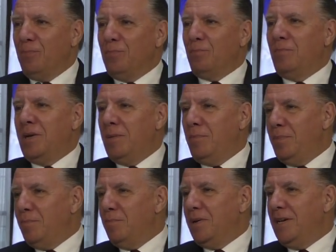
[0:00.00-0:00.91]

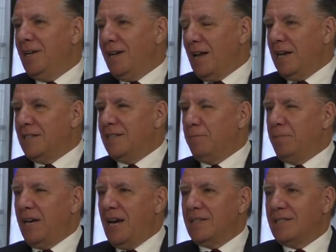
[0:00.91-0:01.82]
Maybe, like
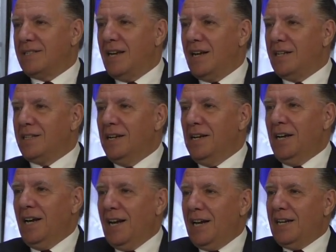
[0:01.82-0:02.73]
Pierre said,
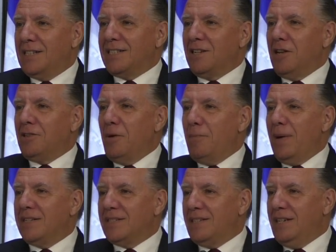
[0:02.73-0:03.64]
it's not the
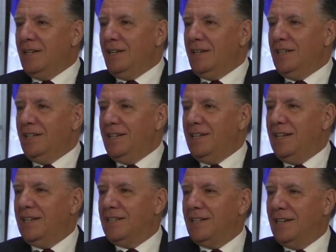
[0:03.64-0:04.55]
best deal he
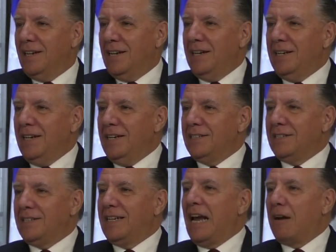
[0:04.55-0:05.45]
did in his
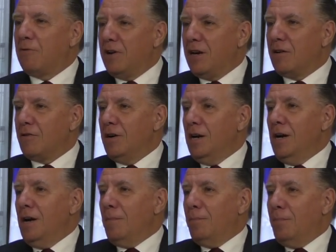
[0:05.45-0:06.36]
career,
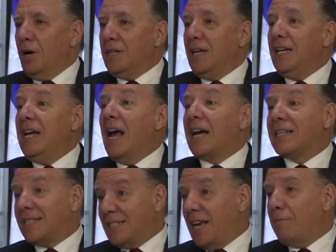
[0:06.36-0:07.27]
but he
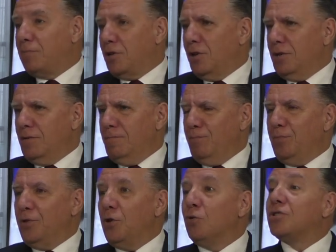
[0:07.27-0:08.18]
accepted
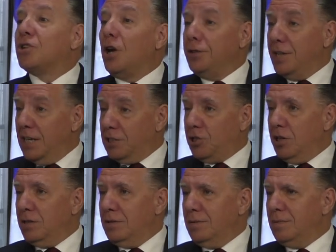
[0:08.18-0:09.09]
those
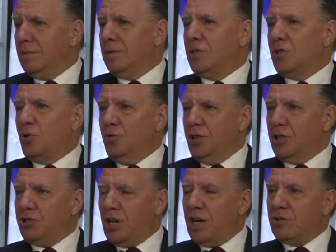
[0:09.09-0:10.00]
conditions, so the
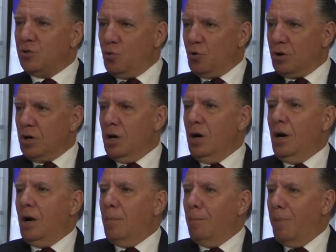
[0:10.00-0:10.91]
shares were
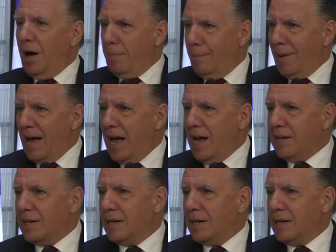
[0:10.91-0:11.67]
bought back.